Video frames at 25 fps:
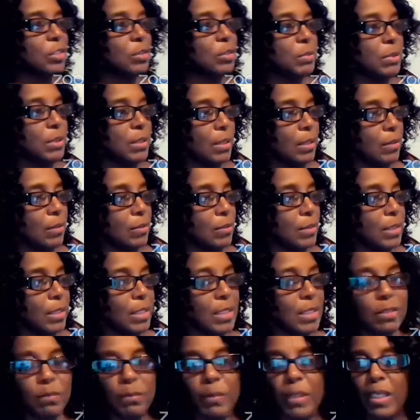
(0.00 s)
should be on.
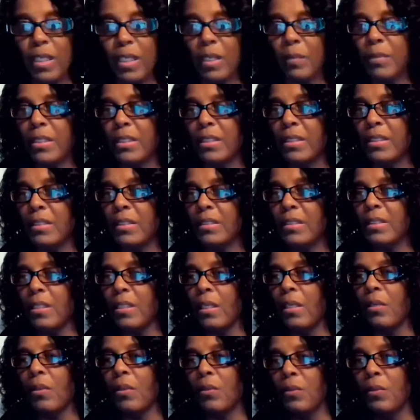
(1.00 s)
Yes, ma'am. He,
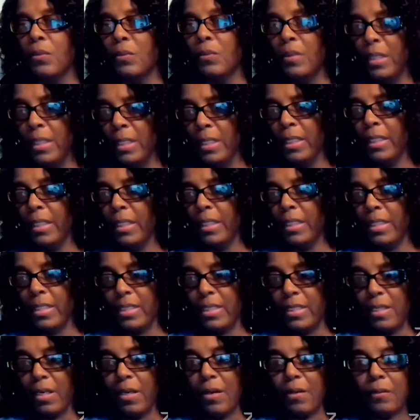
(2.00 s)

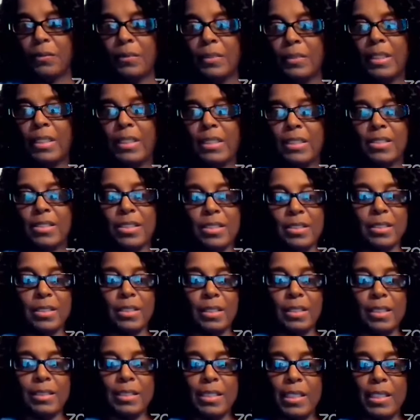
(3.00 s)
he's on. Just
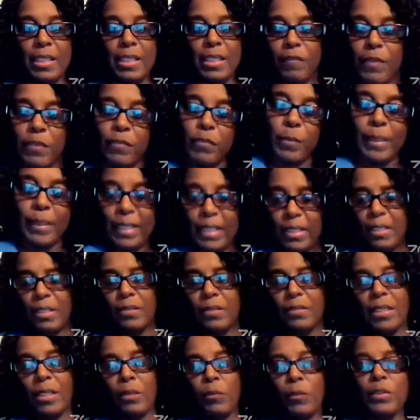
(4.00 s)
glad to have everybody
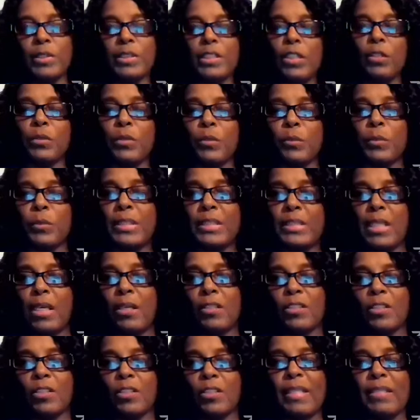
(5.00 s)
on. Now, we know that we
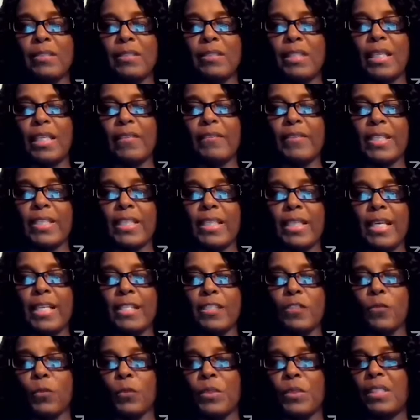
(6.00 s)
talked about David
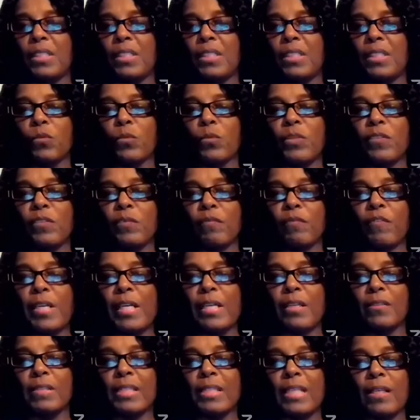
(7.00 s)
last week and we
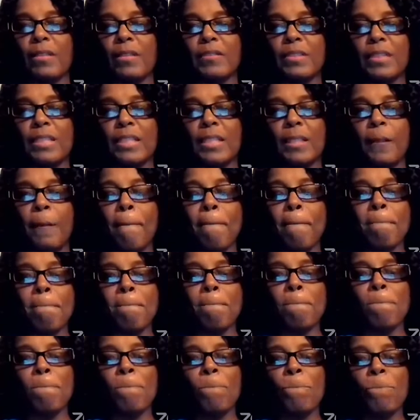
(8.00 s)
found out that
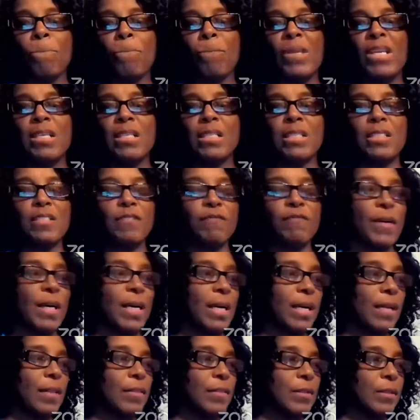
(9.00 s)
his
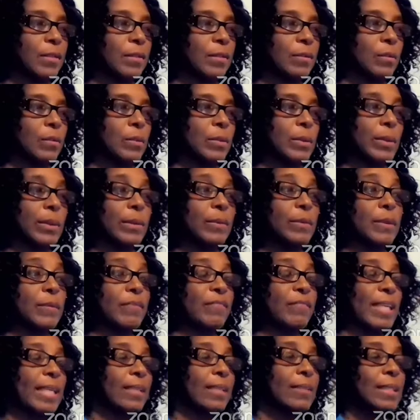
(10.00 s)
father, well, we
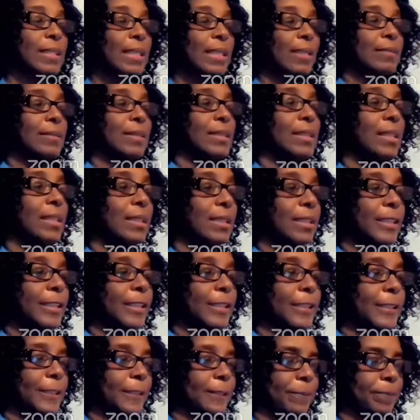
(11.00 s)
found out that
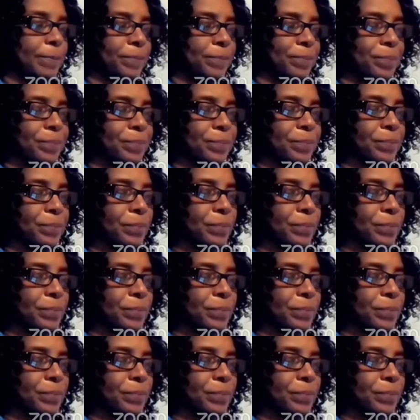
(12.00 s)
um,